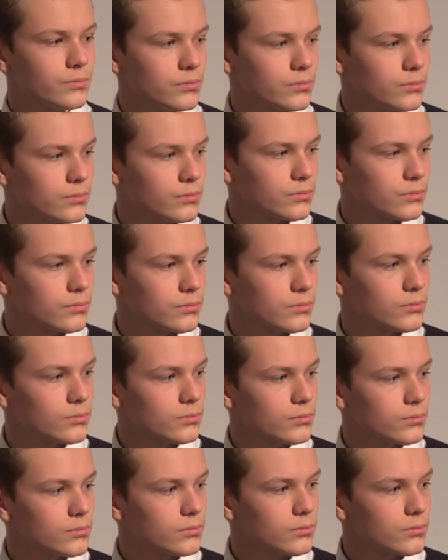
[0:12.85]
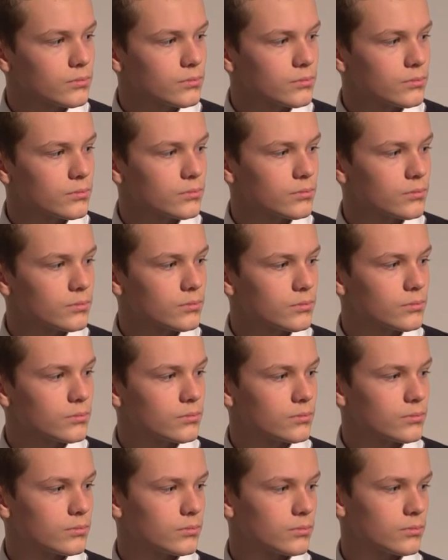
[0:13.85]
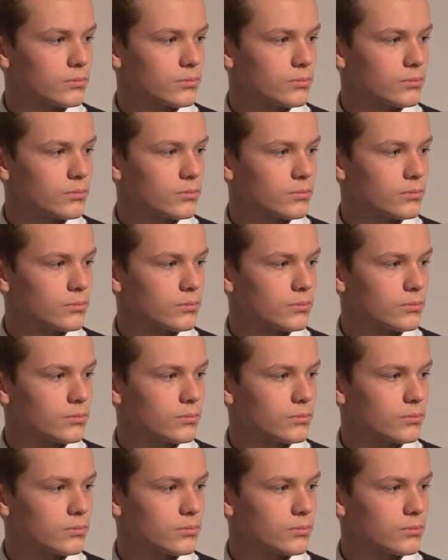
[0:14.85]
The person shown says nothing.